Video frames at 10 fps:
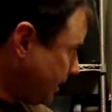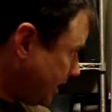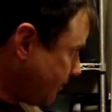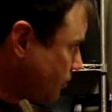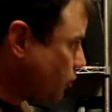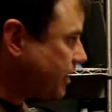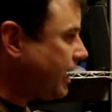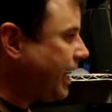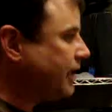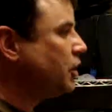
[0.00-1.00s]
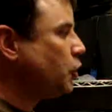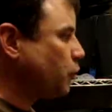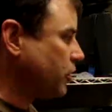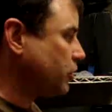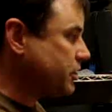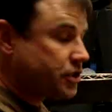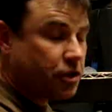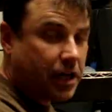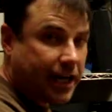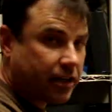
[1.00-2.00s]
Even with that, we're going to
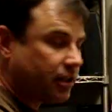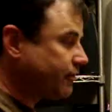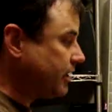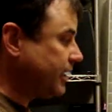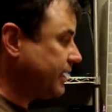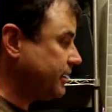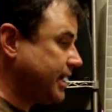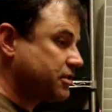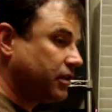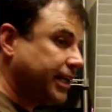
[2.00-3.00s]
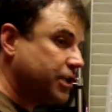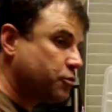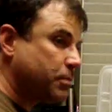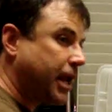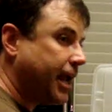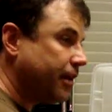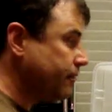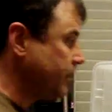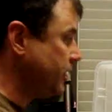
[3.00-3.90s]
still handle everything as clean as we can.